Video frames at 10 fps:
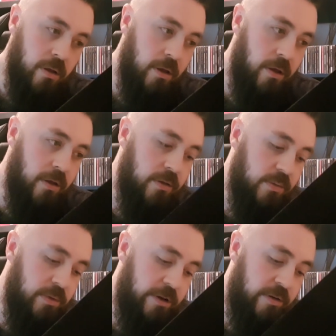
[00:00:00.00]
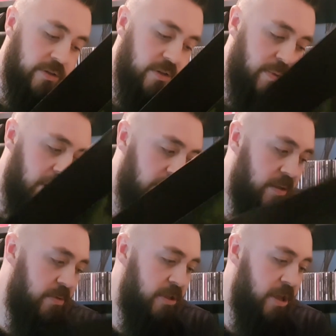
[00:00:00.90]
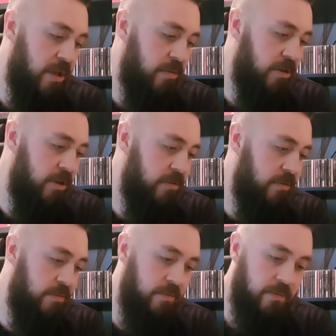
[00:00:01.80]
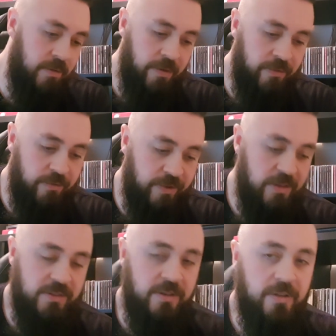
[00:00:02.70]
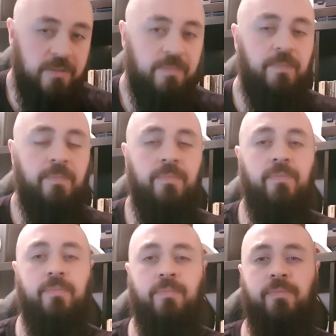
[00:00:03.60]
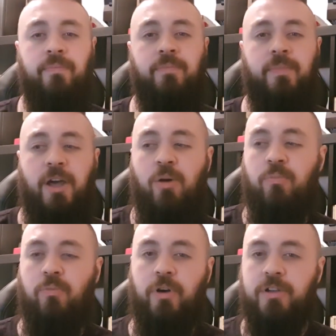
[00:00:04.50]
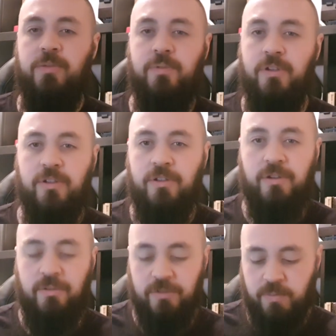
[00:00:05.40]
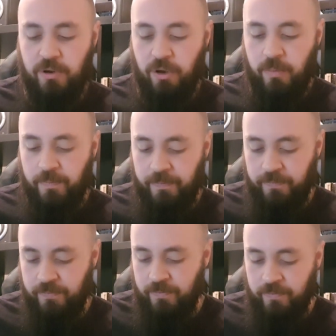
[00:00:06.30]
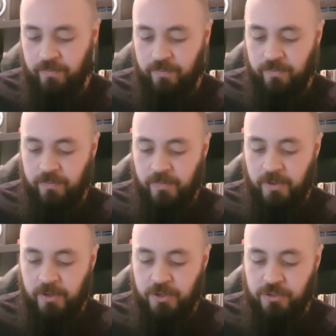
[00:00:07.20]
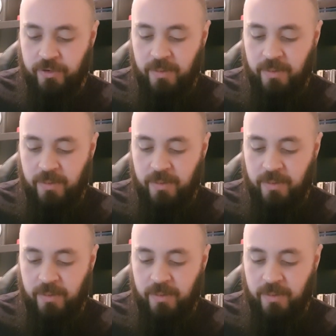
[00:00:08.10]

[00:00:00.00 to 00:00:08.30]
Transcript: Some lyrics on the back there, but yeah, you know, nothing fancy album-wise, but you know, you just put it on and enjoy it.